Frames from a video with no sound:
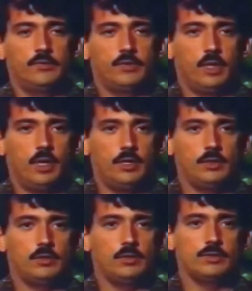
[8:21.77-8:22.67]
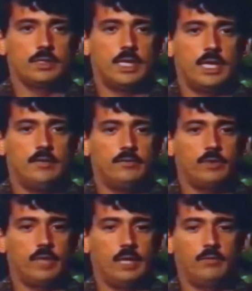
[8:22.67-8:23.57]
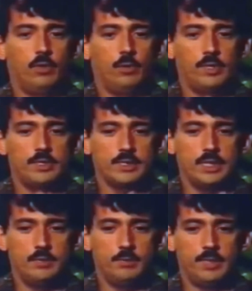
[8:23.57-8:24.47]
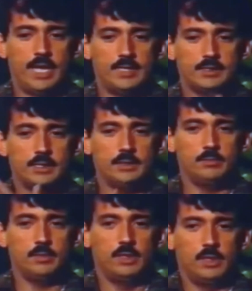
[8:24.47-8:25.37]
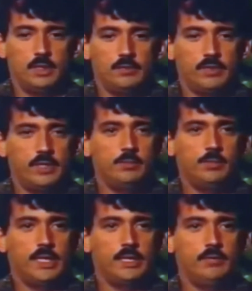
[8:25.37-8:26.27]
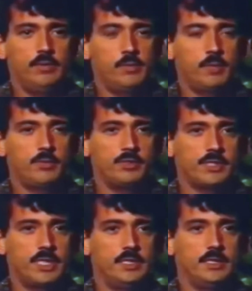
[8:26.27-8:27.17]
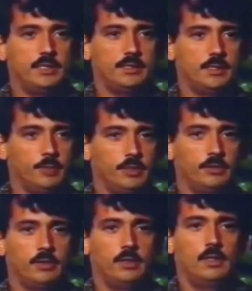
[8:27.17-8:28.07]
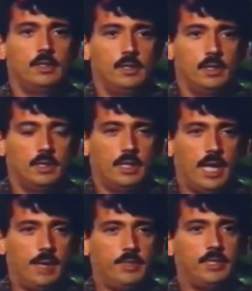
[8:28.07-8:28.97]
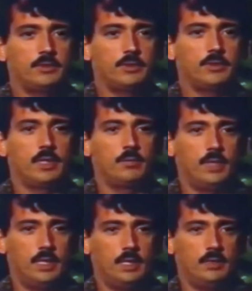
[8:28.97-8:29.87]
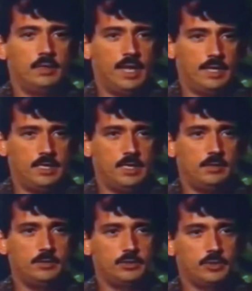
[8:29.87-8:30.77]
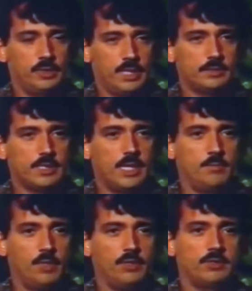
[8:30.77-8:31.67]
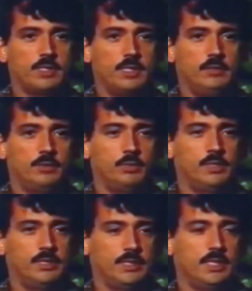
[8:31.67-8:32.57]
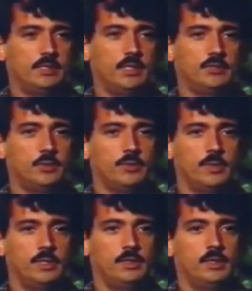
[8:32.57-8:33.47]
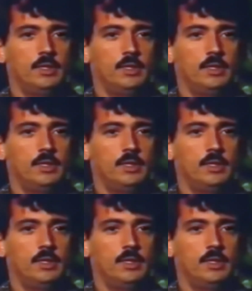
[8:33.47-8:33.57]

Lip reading: different articles, and I've always been asking if anybody remembers anything similar happening to them, and that year, during that time, Mother's Day, to please get in touch with me.